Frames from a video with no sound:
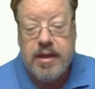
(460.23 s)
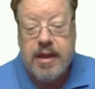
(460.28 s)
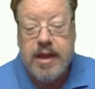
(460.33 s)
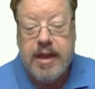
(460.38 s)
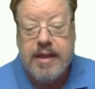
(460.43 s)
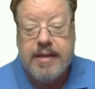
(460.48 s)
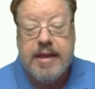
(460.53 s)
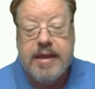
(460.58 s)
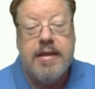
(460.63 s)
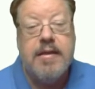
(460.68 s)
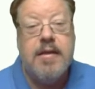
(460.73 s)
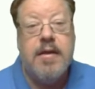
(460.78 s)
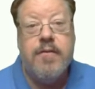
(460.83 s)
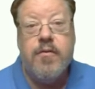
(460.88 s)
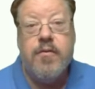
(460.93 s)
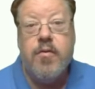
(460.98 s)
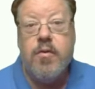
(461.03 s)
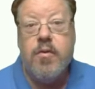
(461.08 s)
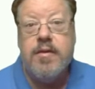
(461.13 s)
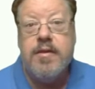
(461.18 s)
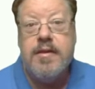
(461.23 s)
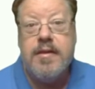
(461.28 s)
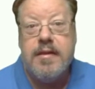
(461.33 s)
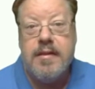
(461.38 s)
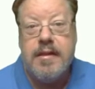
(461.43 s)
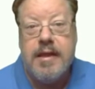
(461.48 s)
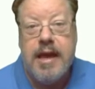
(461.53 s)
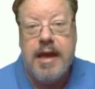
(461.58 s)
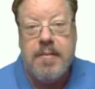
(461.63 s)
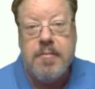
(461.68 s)
And then, of course,
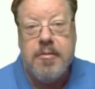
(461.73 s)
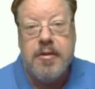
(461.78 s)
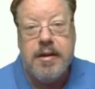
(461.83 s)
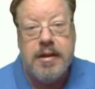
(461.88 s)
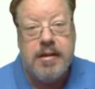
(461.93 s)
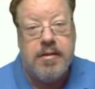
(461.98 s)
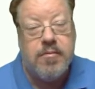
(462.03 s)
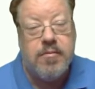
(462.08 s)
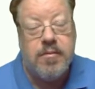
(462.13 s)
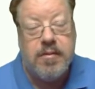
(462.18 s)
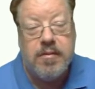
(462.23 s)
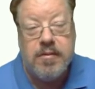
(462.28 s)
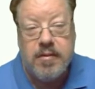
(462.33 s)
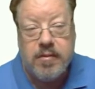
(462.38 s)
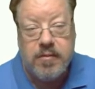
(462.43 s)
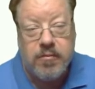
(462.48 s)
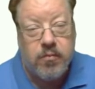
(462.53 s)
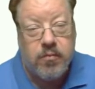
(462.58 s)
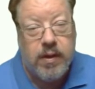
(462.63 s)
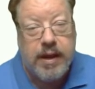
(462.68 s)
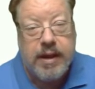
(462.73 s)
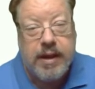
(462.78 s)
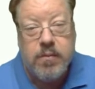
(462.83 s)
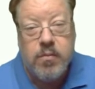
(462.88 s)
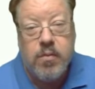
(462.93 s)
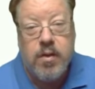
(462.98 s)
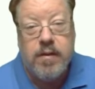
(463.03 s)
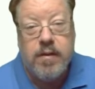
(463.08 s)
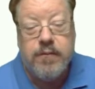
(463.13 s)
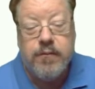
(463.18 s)
celebrities is a great
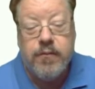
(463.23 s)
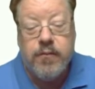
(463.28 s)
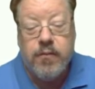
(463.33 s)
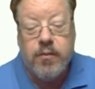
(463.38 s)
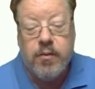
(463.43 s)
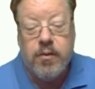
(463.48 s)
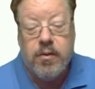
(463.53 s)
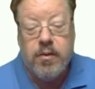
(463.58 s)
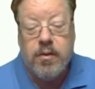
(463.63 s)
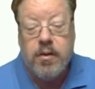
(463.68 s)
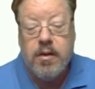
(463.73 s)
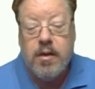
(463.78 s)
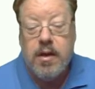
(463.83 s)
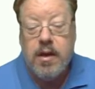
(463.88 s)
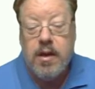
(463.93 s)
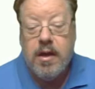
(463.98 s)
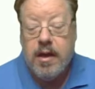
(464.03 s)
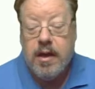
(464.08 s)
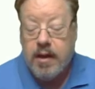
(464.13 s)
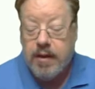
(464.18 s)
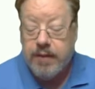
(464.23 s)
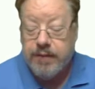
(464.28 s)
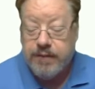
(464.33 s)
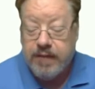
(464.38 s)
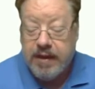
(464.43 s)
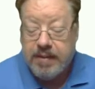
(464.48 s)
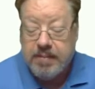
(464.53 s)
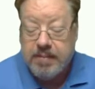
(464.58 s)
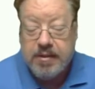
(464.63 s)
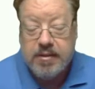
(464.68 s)
one for
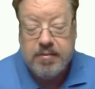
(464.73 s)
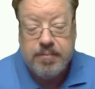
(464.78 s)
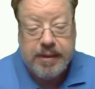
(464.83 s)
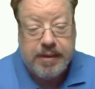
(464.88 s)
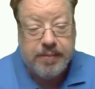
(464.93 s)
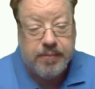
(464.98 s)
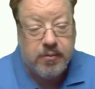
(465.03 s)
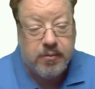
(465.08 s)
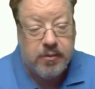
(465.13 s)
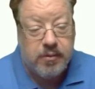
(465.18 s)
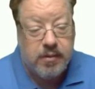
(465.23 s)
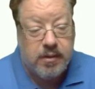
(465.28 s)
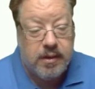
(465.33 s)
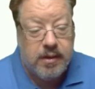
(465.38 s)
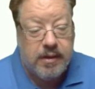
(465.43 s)
famous people.